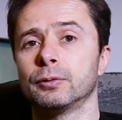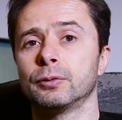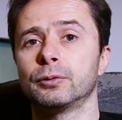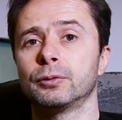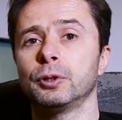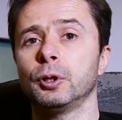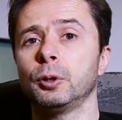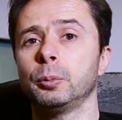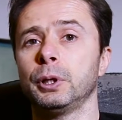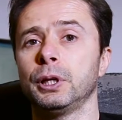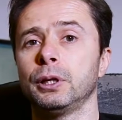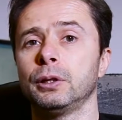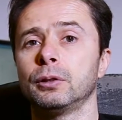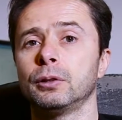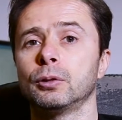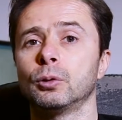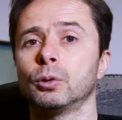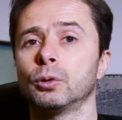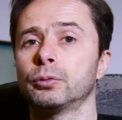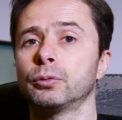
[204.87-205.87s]

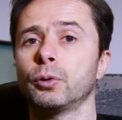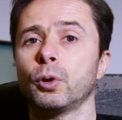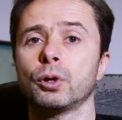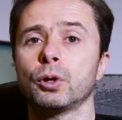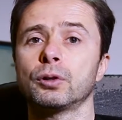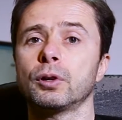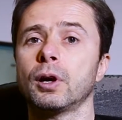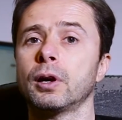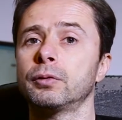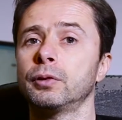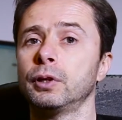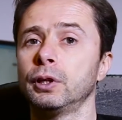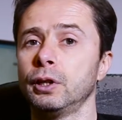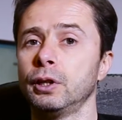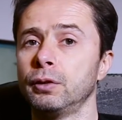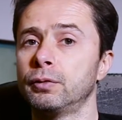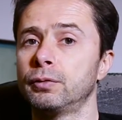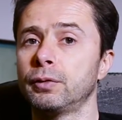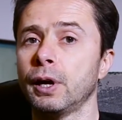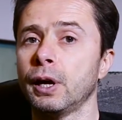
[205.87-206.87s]
filming or photographing
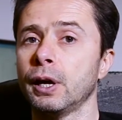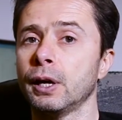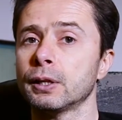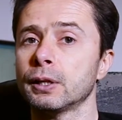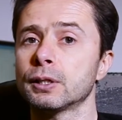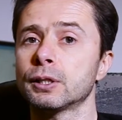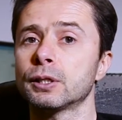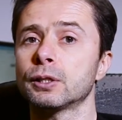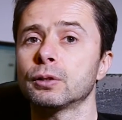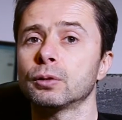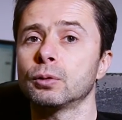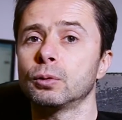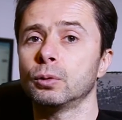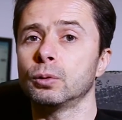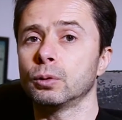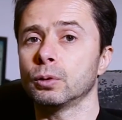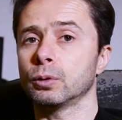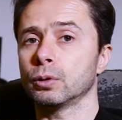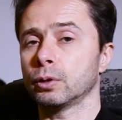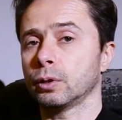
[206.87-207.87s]
events
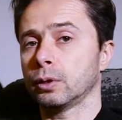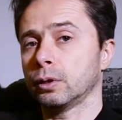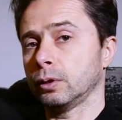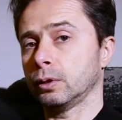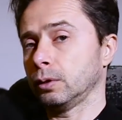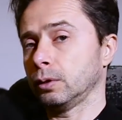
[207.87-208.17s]
or